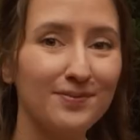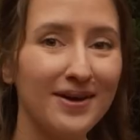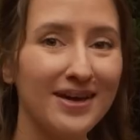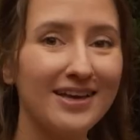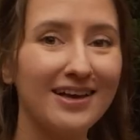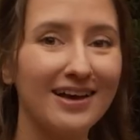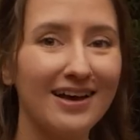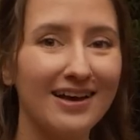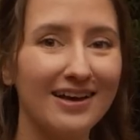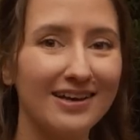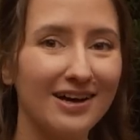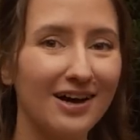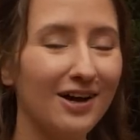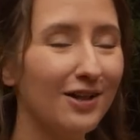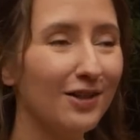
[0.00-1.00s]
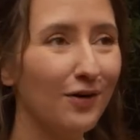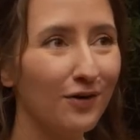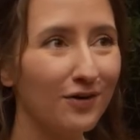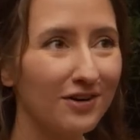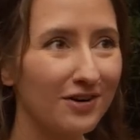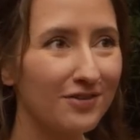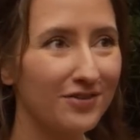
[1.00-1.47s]
make a
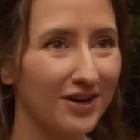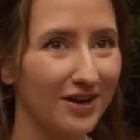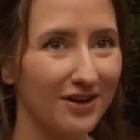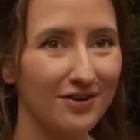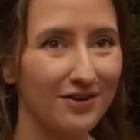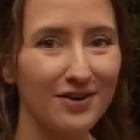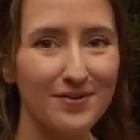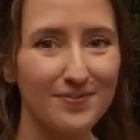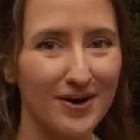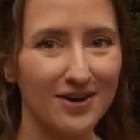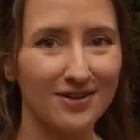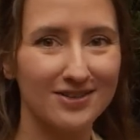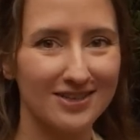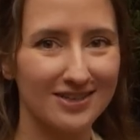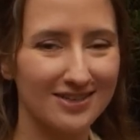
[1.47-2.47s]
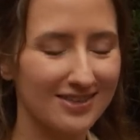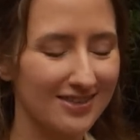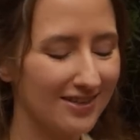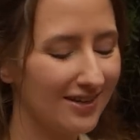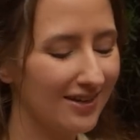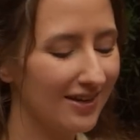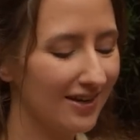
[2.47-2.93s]
longer video about it.
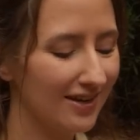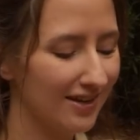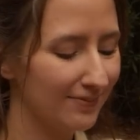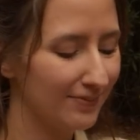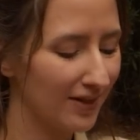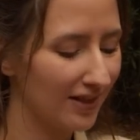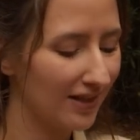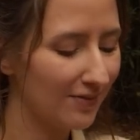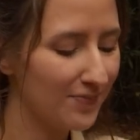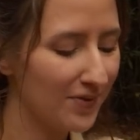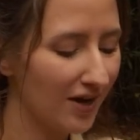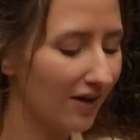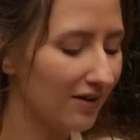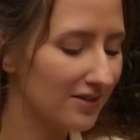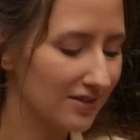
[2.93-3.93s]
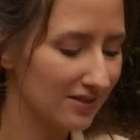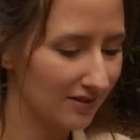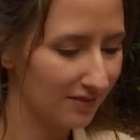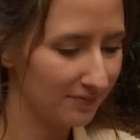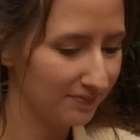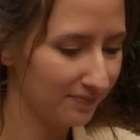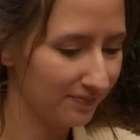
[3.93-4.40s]
But let me
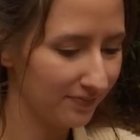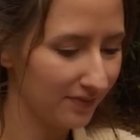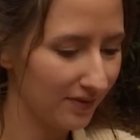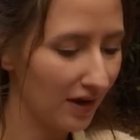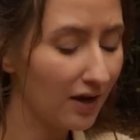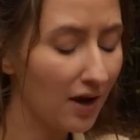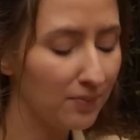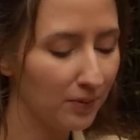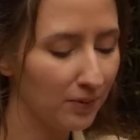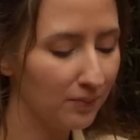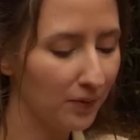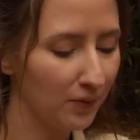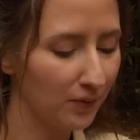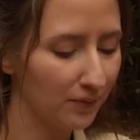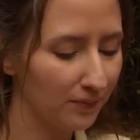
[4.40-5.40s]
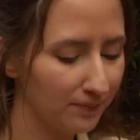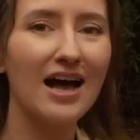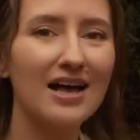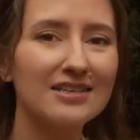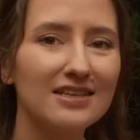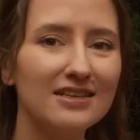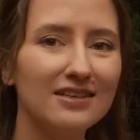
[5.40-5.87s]
answer a couple more.
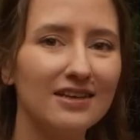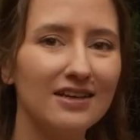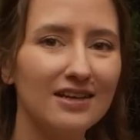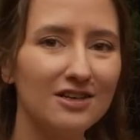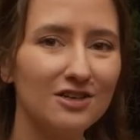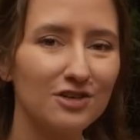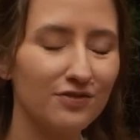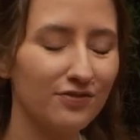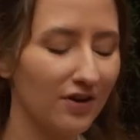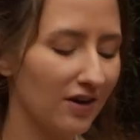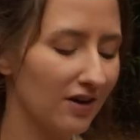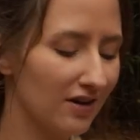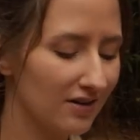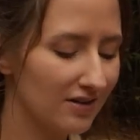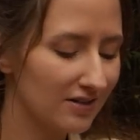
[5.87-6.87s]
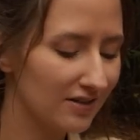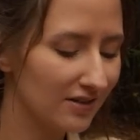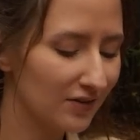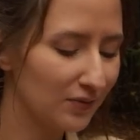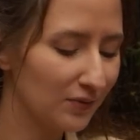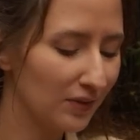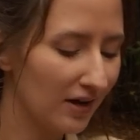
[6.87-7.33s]
As an introvert
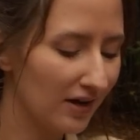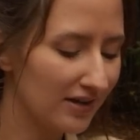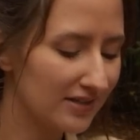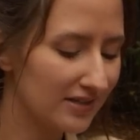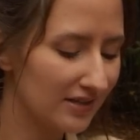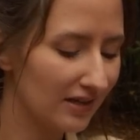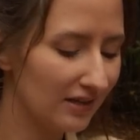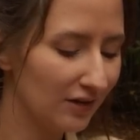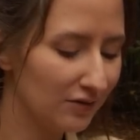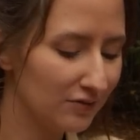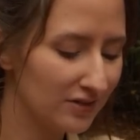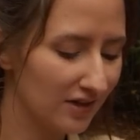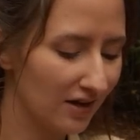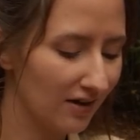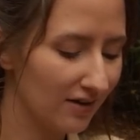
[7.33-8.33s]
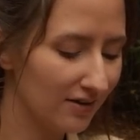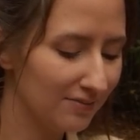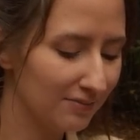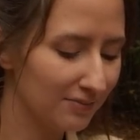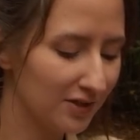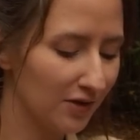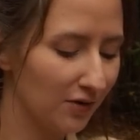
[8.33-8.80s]
who likes alone
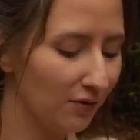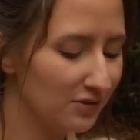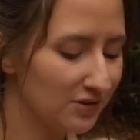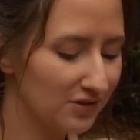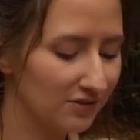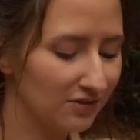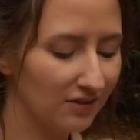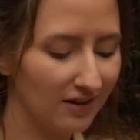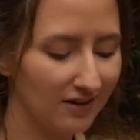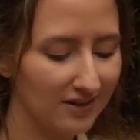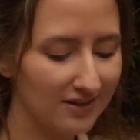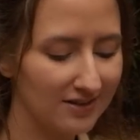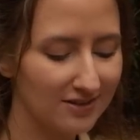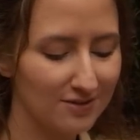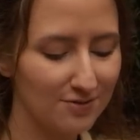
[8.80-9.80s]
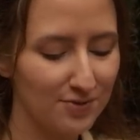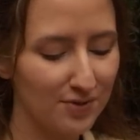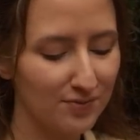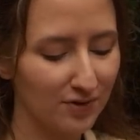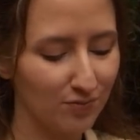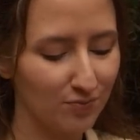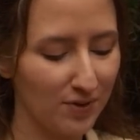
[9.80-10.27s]
time but also likes to be
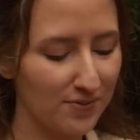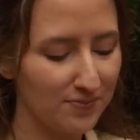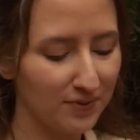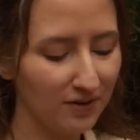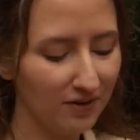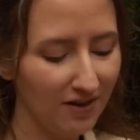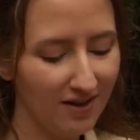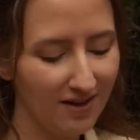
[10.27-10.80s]
with people,